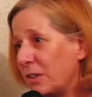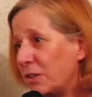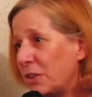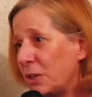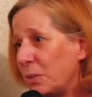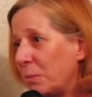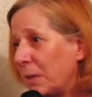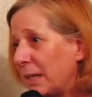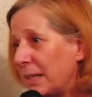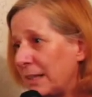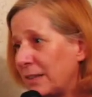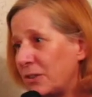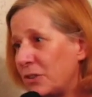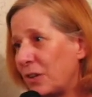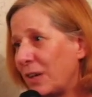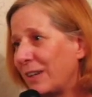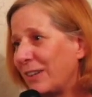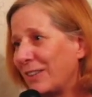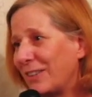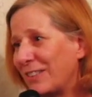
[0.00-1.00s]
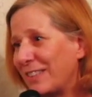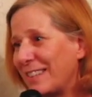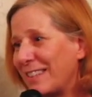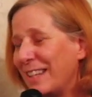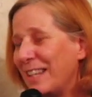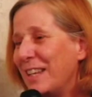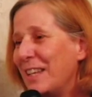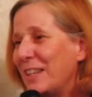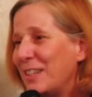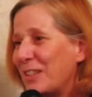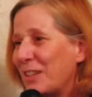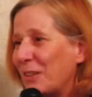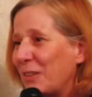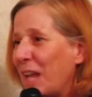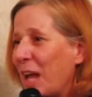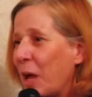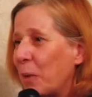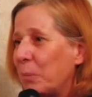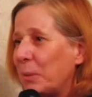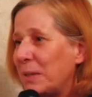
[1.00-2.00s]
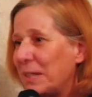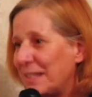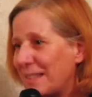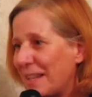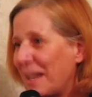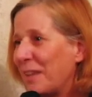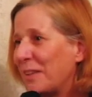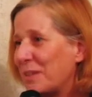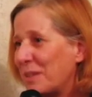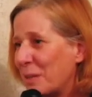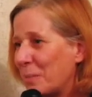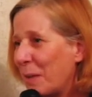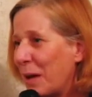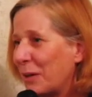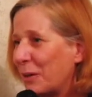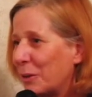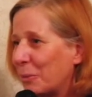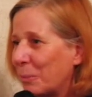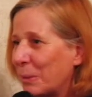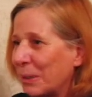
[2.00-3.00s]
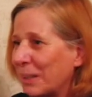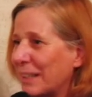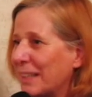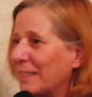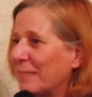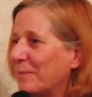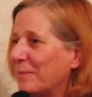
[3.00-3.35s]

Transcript: too many struggles. So now please tell us about your book.